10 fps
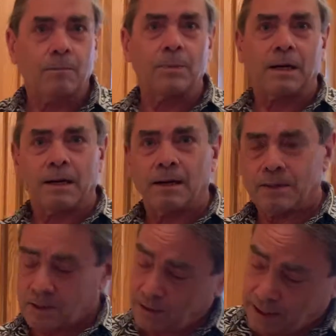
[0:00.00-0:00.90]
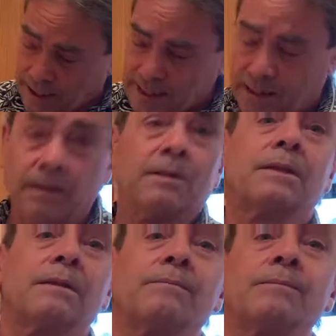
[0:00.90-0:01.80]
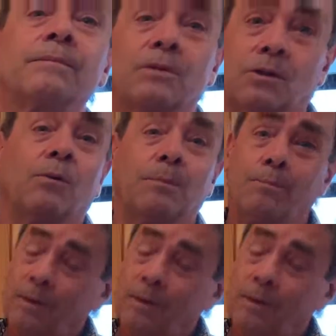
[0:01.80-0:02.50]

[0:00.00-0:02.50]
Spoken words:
because you're going to eat this, so it